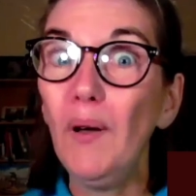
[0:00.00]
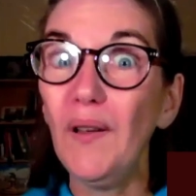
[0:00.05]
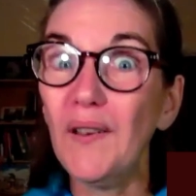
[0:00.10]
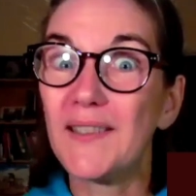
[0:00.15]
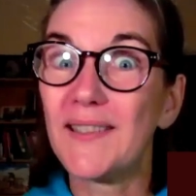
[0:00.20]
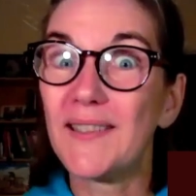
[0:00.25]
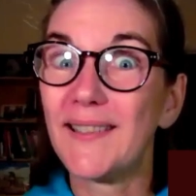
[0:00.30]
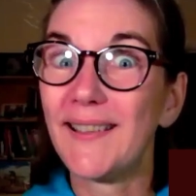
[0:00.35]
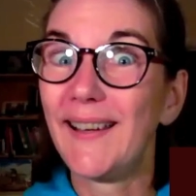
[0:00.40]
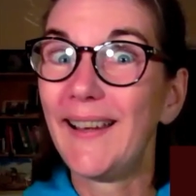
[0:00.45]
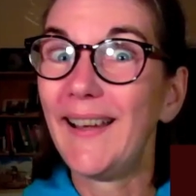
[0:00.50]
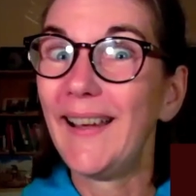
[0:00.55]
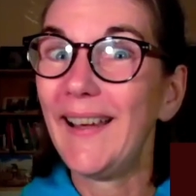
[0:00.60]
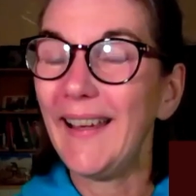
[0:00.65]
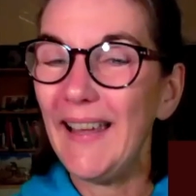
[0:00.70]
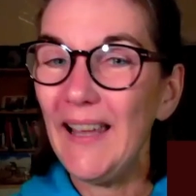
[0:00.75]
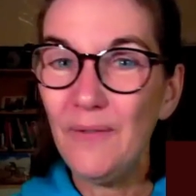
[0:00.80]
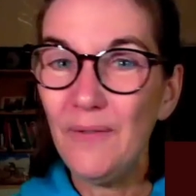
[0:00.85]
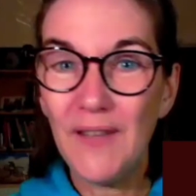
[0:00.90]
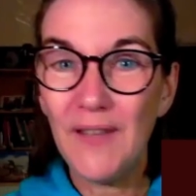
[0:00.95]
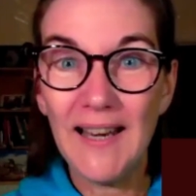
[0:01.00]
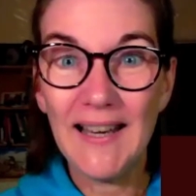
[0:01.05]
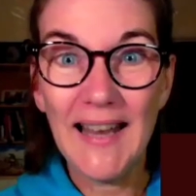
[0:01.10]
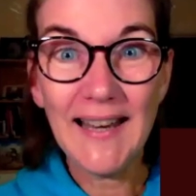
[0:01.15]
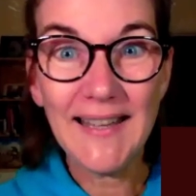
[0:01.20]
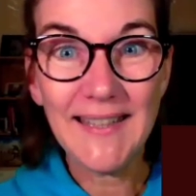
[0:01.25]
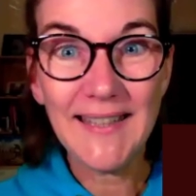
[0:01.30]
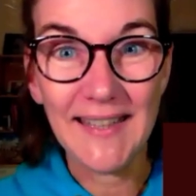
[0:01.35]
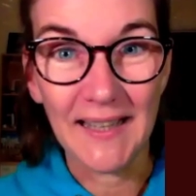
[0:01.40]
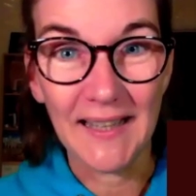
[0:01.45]
But if you
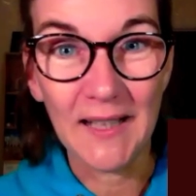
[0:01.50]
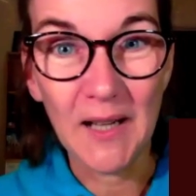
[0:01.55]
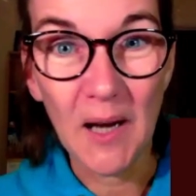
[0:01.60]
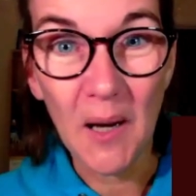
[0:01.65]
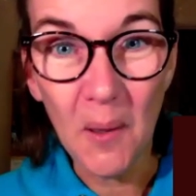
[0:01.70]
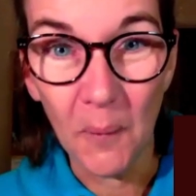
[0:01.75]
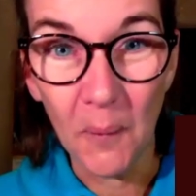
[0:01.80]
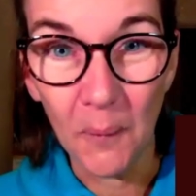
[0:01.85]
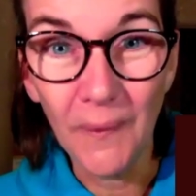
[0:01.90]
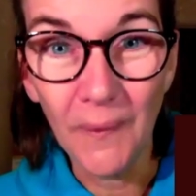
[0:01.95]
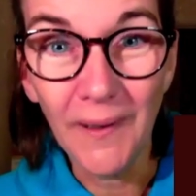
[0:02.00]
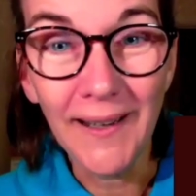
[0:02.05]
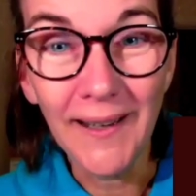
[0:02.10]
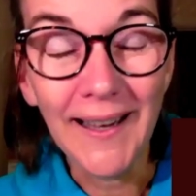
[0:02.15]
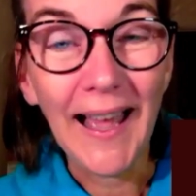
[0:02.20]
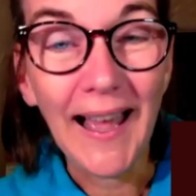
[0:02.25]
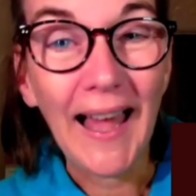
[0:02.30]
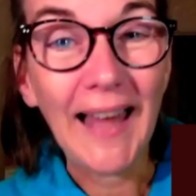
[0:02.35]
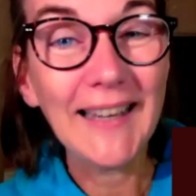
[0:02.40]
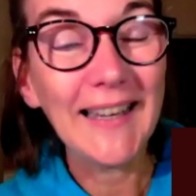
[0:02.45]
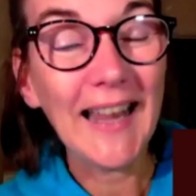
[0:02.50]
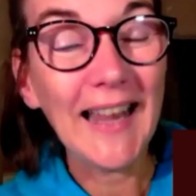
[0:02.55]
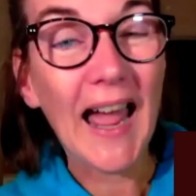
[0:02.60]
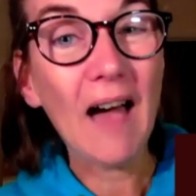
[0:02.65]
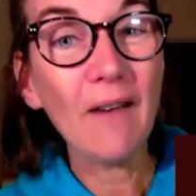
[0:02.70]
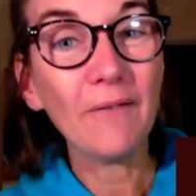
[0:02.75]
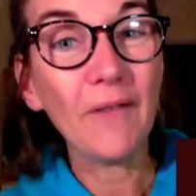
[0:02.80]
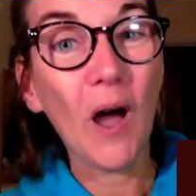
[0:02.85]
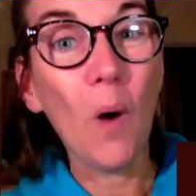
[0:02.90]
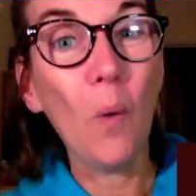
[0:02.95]
let it go and
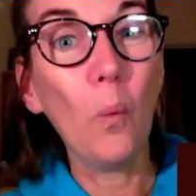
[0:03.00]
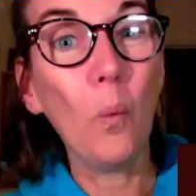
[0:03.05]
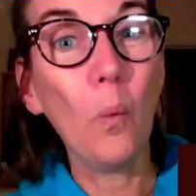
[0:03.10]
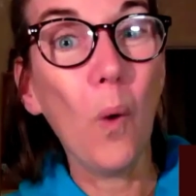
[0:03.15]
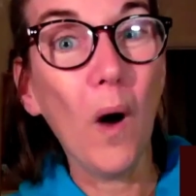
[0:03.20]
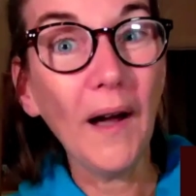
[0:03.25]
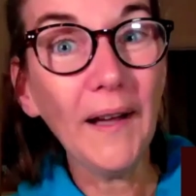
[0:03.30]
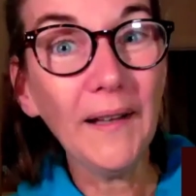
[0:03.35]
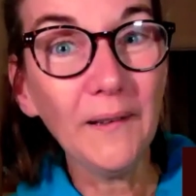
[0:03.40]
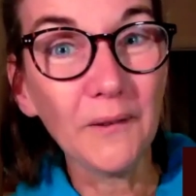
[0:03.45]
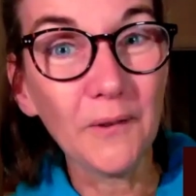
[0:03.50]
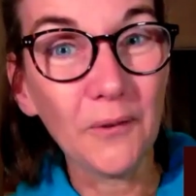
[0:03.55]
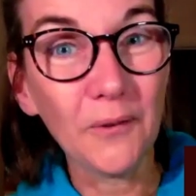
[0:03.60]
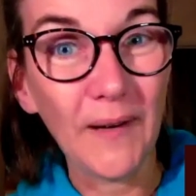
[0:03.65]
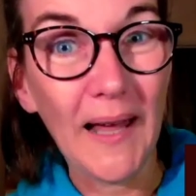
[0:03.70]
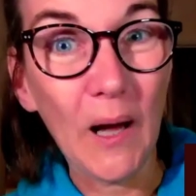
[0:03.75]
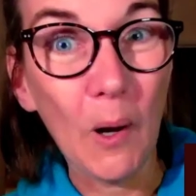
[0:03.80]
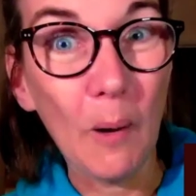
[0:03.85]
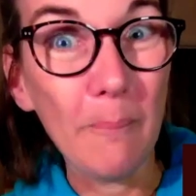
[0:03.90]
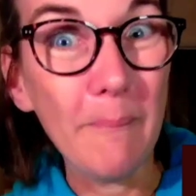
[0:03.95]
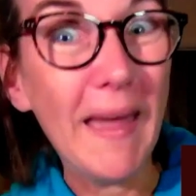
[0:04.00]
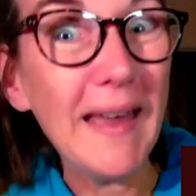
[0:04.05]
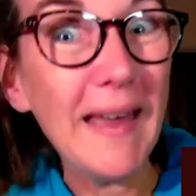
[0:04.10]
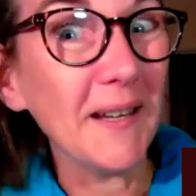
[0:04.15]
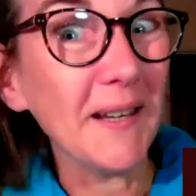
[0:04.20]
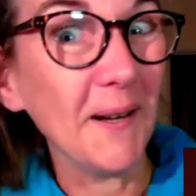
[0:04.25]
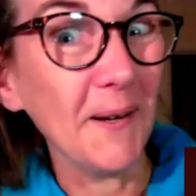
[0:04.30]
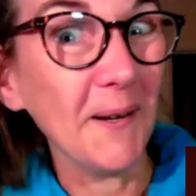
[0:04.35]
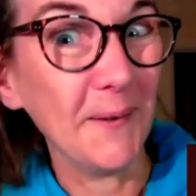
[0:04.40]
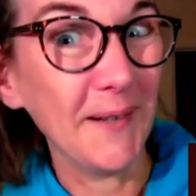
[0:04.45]
have a wildflower
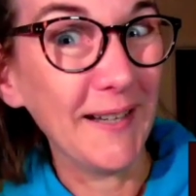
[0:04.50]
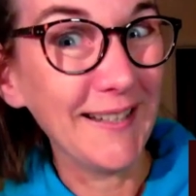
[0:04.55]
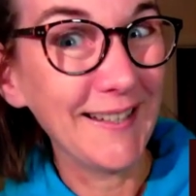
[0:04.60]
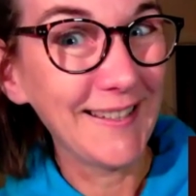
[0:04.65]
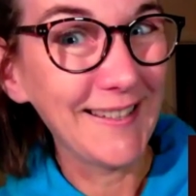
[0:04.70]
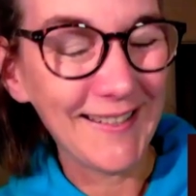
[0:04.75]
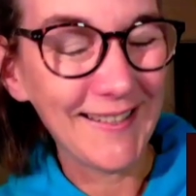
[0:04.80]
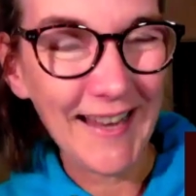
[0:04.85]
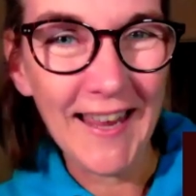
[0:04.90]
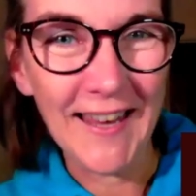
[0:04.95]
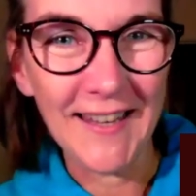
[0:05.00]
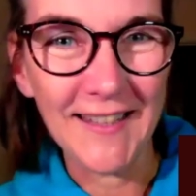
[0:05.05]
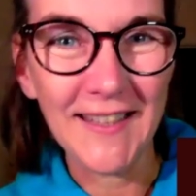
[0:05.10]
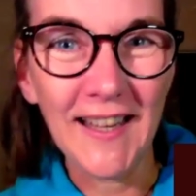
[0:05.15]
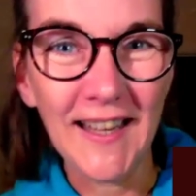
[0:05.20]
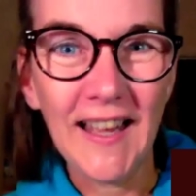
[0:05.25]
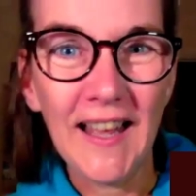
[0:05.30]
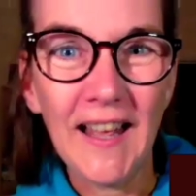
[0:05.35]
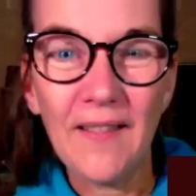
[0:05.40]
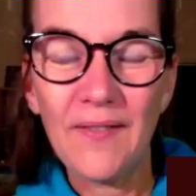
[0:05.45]
meadow instead,